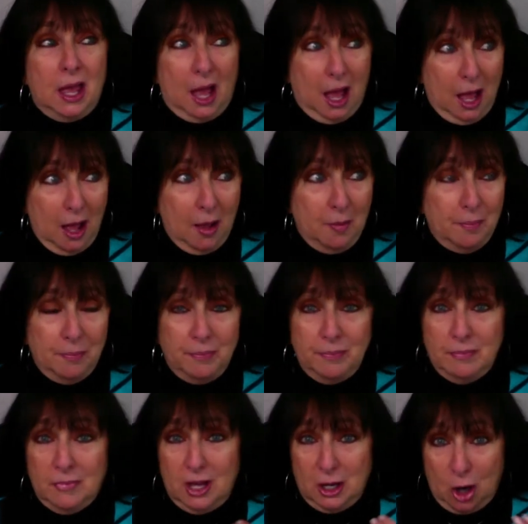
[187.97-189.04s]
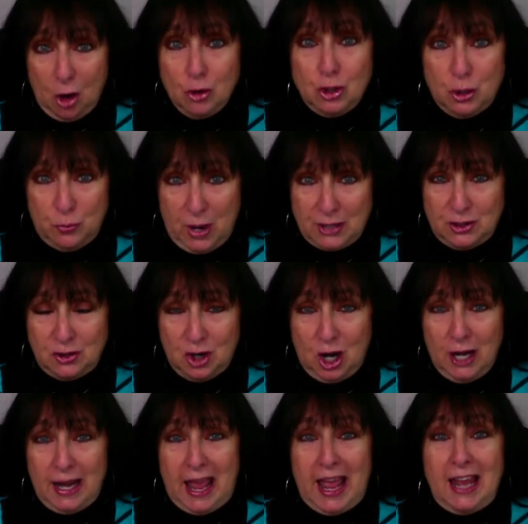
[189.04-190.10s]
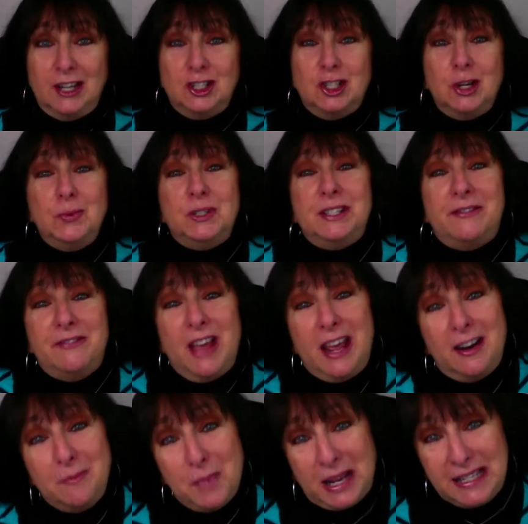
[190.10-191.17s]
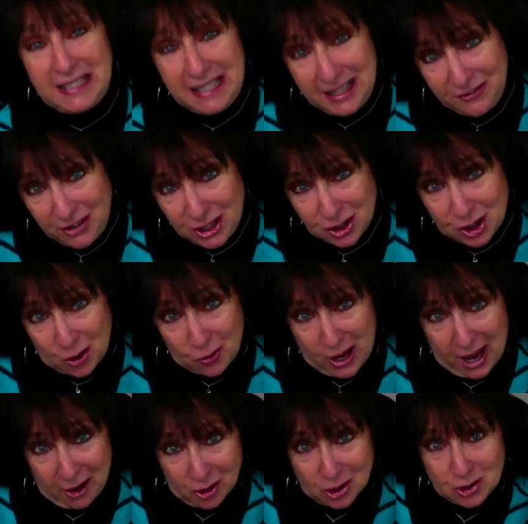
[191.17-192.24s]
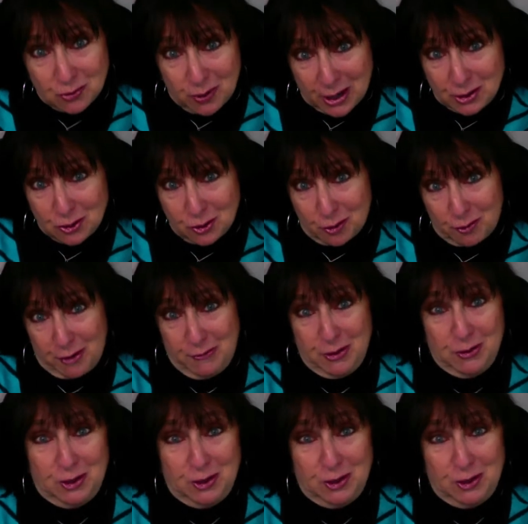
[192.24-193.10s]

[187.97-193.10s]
a kosher restaurant, and she was a fan of my TV show, Karen's Restaurant Review.